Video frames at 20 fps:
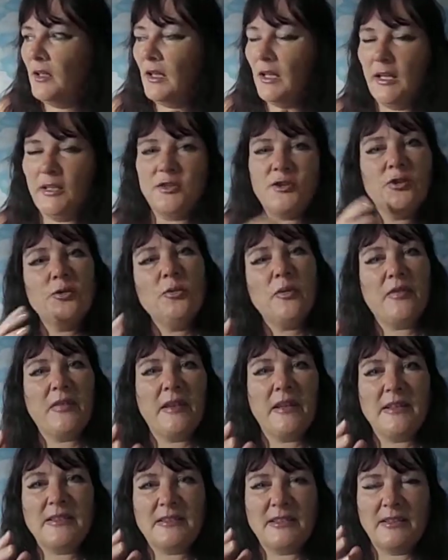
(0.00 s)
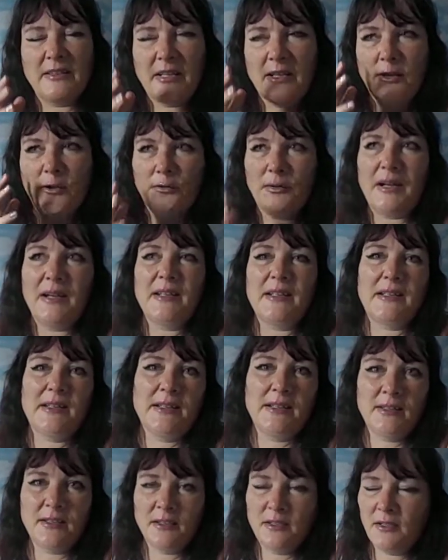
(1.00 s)
I do things and then cry
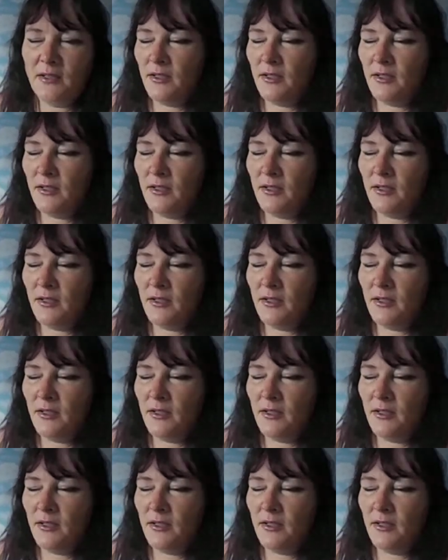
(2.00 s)
later.